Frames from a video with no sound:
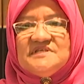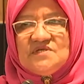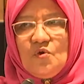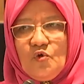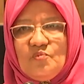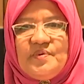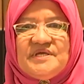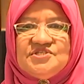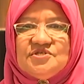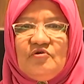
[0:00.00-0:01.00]
this whole
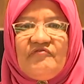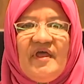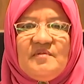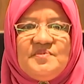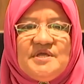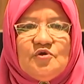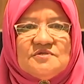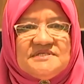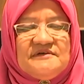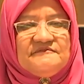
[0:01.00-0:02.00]
picture of helping
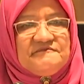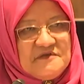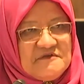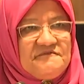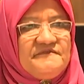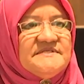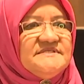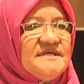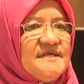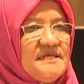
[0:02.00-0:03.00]
yourself
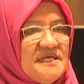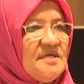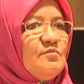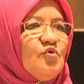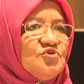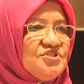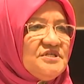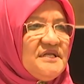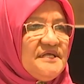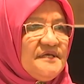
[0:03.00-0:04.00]
physically,
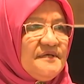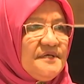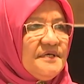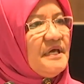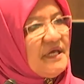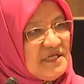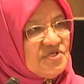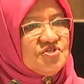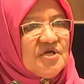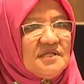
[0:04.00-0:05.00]
emotionally. And
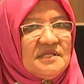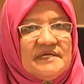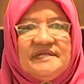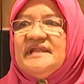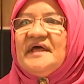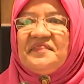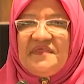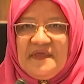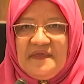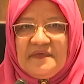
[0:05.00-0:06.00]
inshallah,
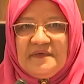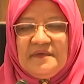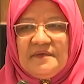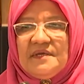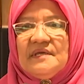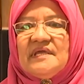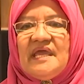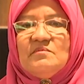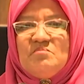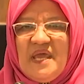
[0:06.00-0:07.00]
nothing
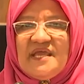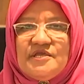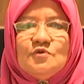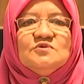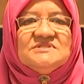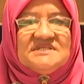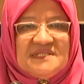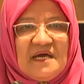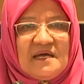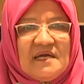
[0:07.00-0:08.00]
can make you
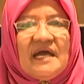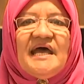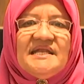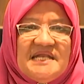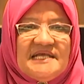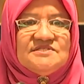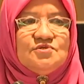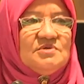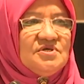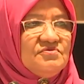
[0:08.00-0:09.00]
stuck unless
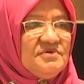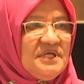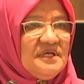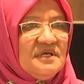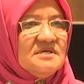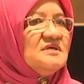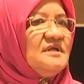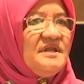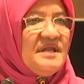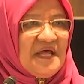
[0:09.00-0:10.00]
you agree.
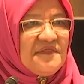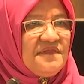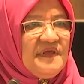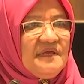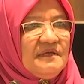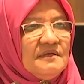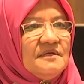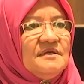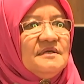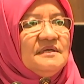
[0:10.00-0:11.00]
Nothing
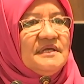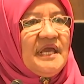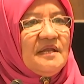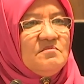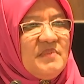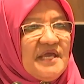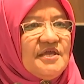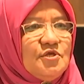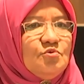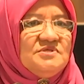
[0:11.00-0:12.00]
can
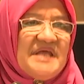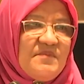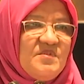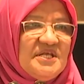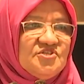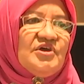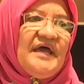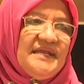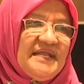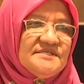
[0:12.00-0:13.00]
make you damaged
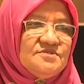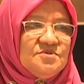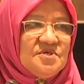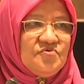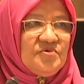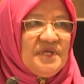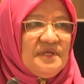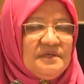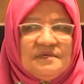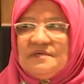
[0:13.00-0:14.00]
unless you agree.